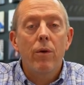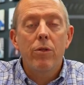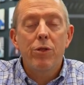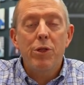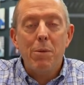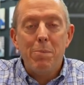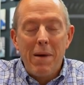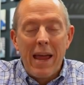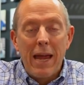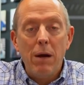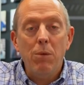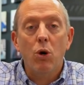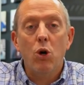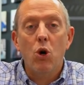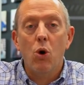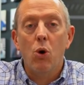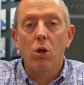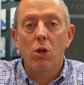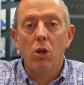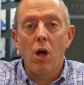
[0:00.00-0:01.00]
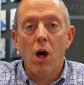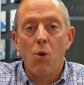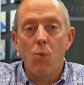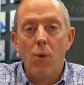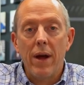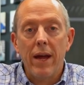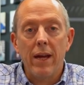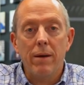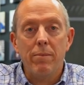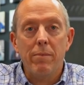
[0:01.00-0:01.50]
The paint will go a long
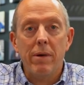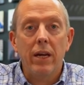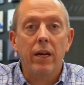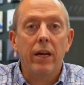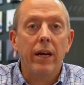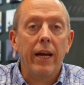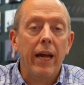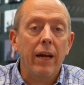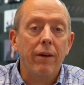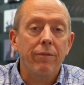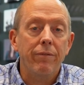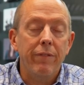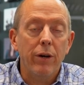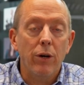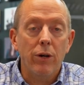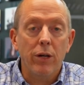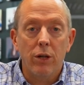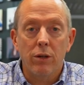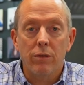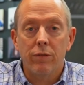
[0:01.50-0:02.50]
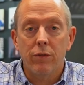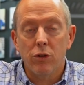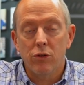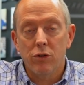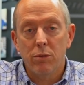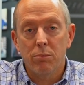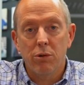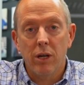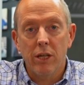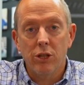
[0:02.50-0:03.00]
way in making a very good first
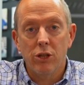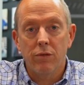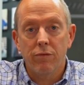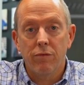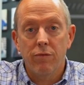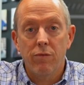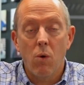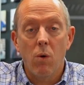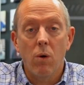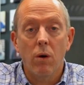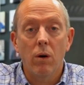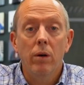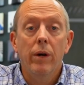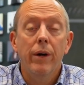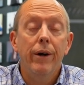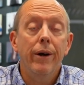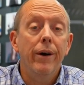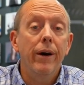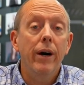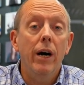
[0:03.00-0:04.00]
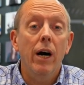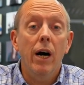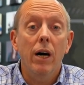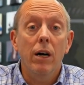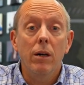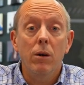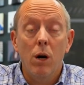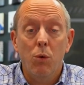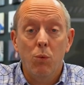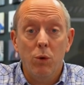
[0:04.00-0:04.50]
impression for
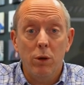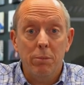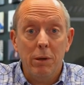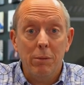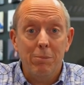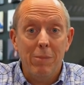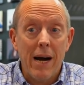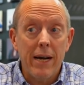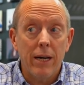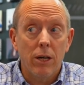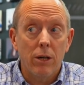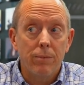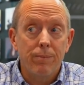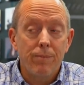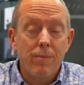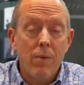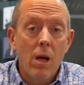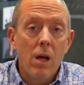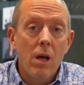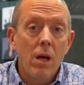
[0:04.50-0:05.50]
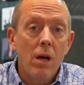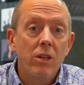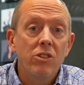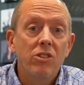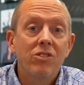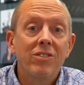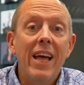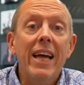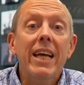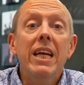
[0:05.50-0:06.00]
a would-be buyer.
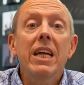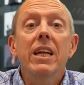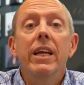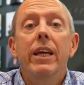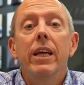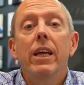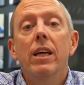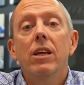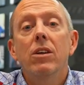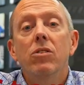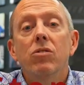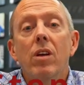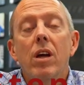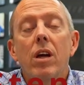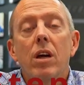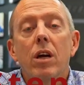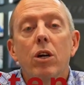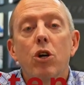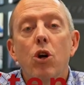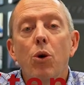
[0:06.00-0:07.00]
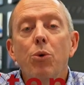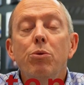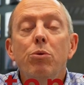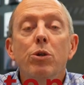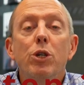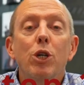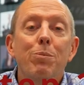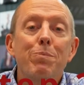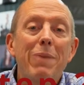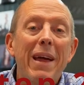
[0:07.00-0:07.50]
Second is go through
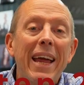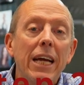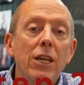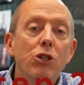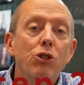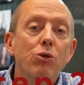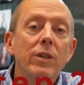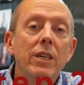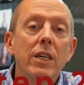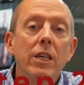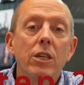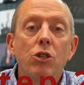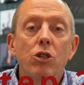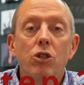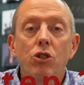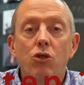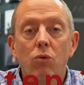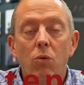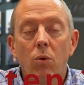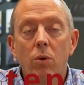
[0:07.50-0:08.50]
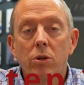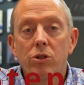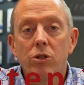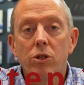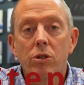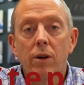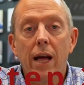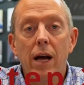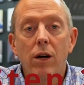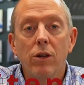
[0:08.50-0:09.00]
your pantry and your drawers in
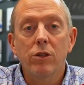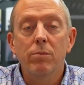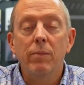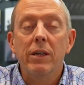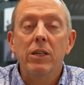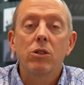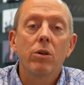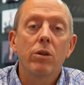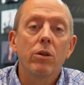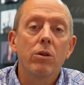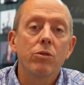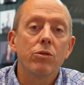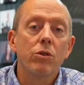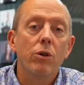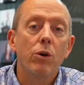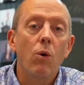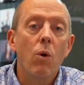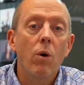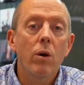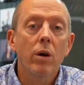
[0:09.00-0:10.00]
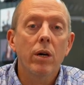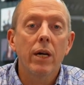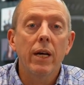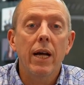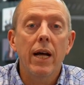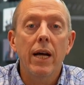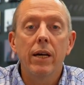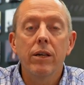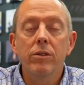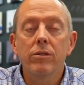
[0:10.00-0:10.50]
your house, make sure those are
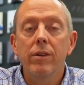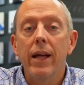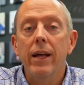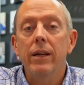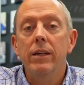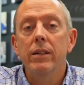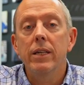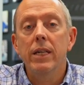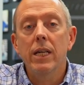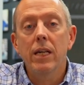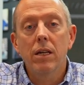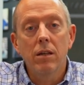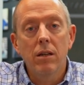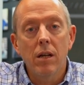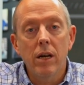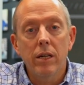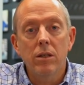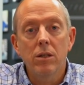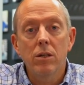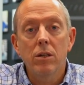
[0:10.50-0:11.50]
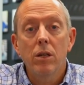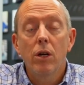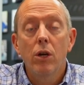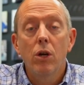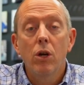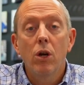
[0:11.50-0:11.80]
organized and decluttered,